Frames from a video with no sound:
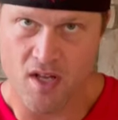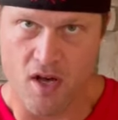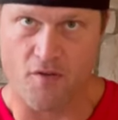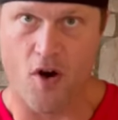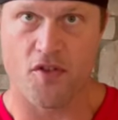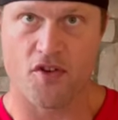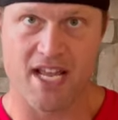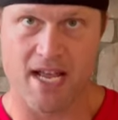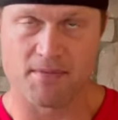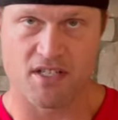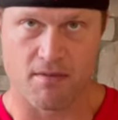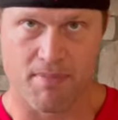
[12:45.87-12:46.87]
of all their
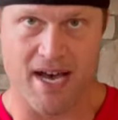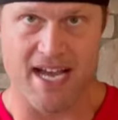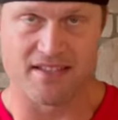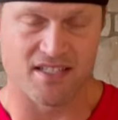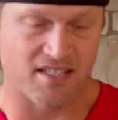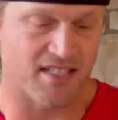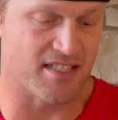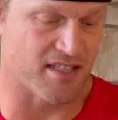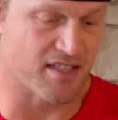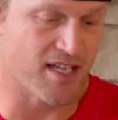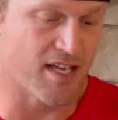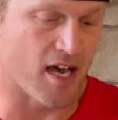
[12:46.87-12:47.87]
games combined this
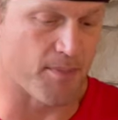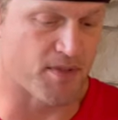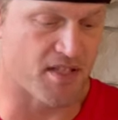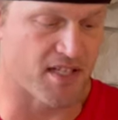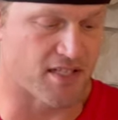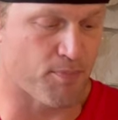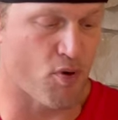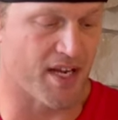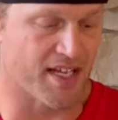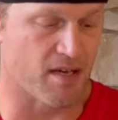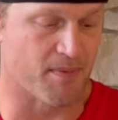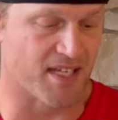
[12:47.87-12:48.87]
season up to this
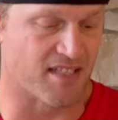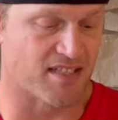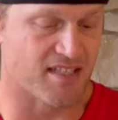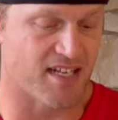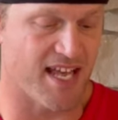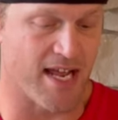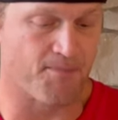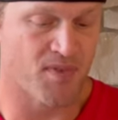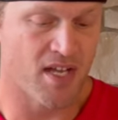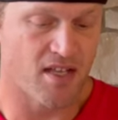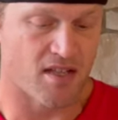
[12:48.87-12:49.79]
point coming into today.